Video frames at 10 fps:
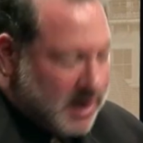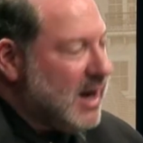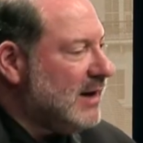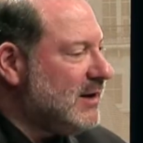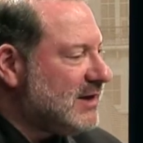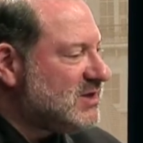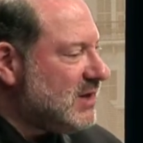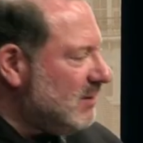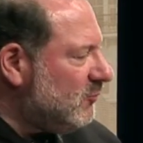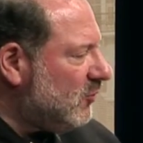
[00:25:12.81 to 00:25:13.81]
And in that
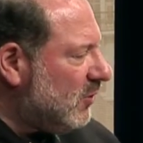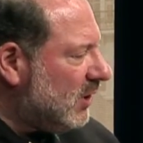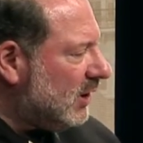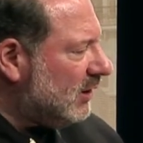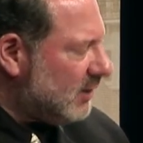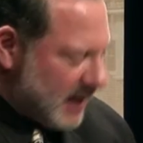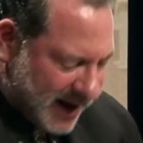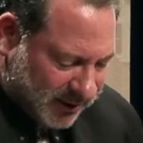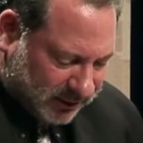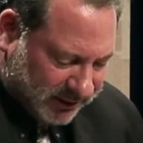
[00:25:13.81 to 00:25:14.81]
same war,
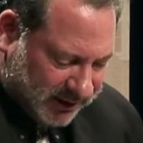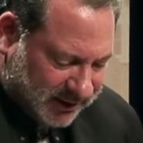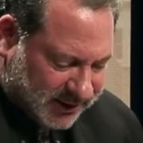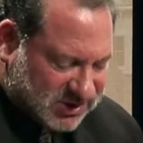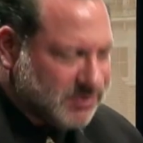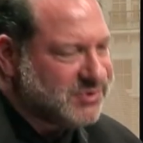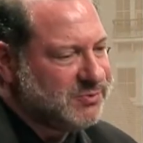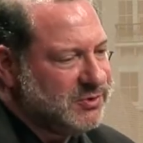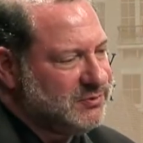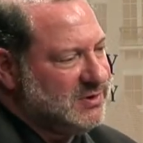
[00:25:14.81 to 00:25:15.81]
Harold Innis was
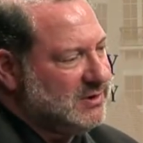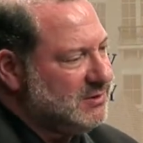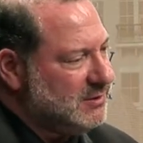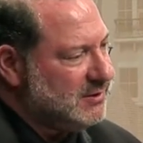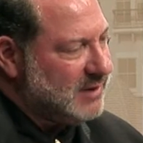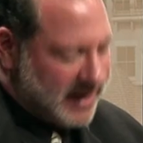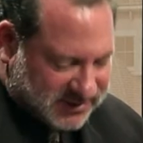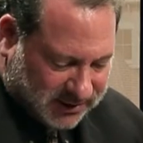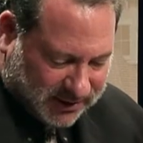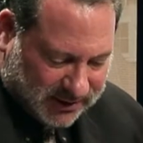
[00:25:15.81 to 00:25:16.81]
wounded
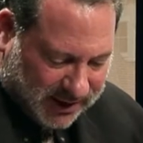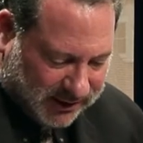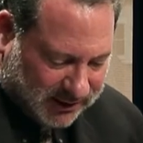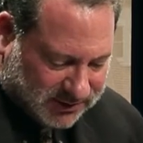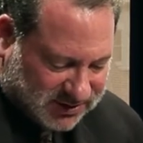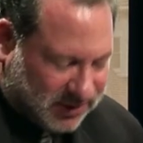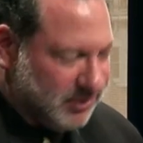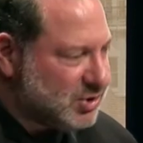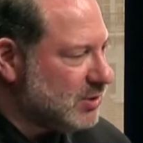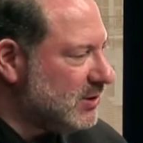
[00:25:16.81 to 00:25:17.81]
as a Canadian
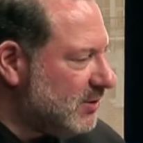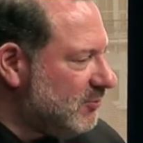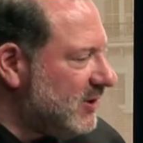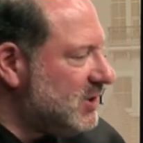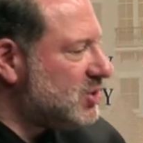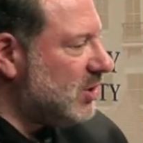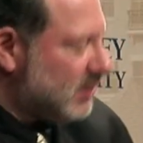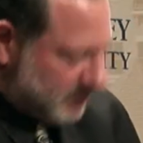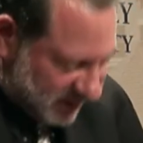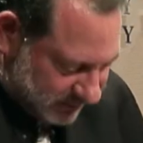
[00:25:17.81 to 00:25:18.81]
soldier in the British
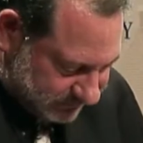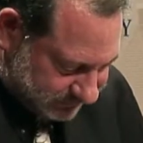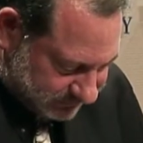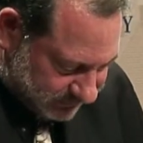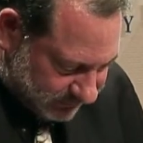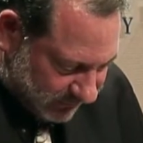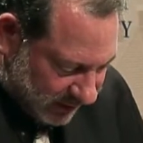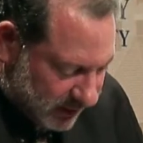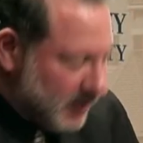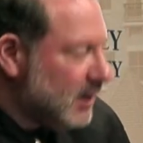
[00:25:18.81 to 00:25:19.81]
Army.
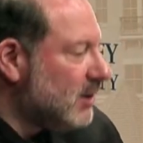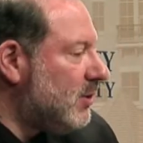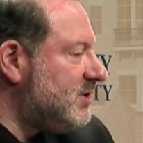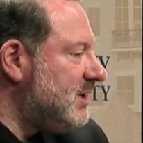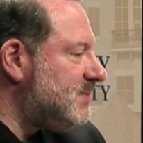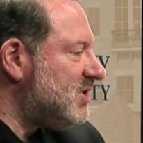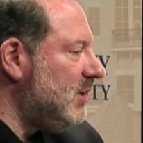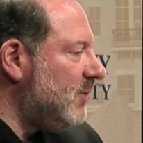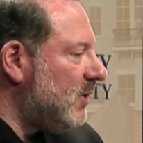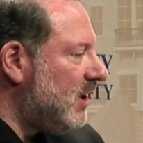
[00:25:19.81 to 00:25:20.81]
Korzybski
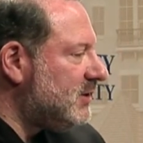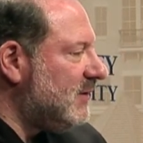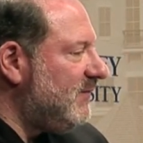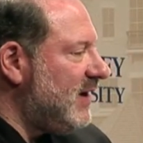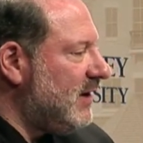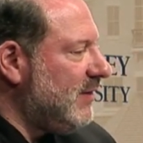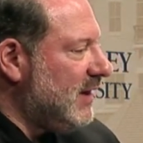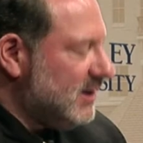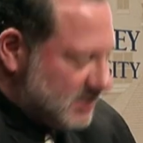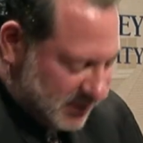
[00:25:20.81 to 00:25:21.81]
went on to found
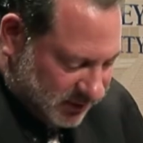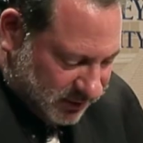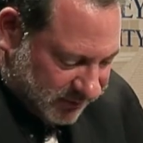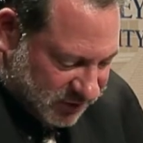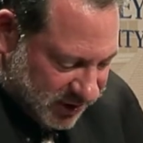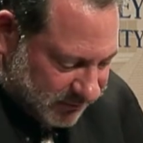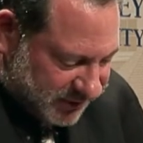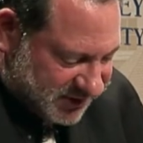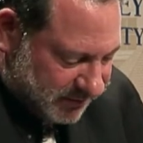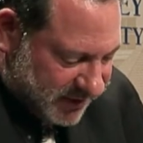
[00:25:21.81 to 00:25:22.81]
the Institute of General
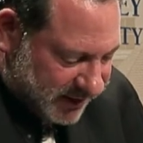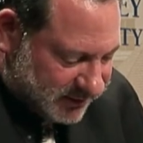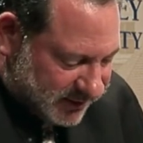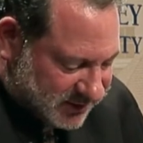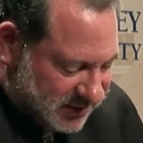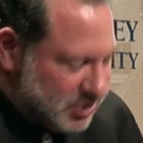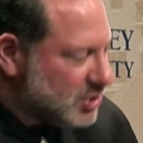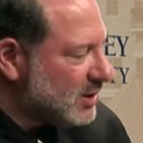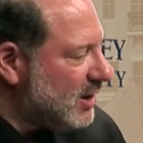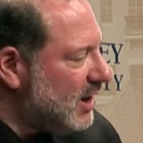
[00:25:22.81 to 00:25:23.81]
Semantics in
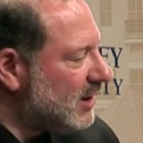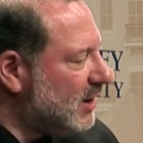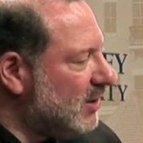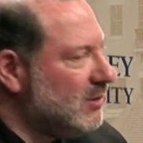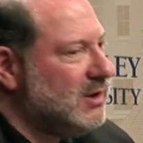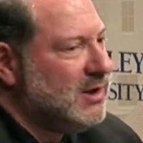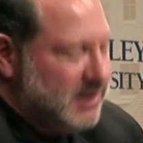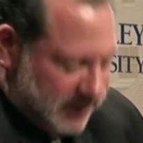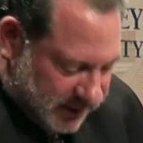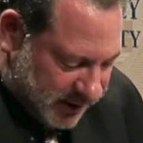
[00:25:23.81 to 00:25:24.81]
Chicago
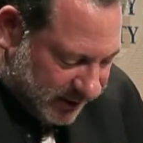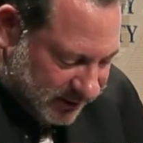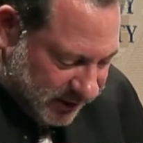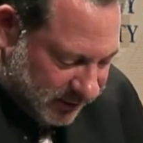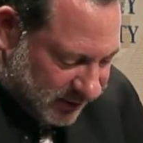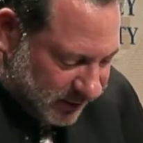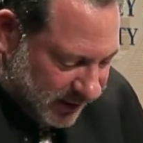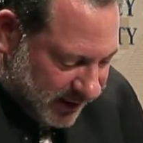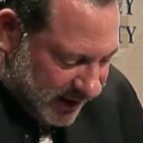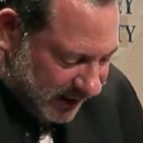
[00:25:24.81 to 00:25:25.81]
in
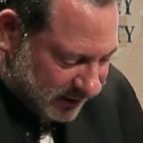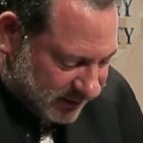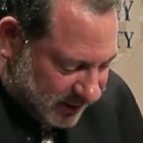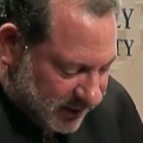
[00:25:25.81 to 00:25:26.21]
1938.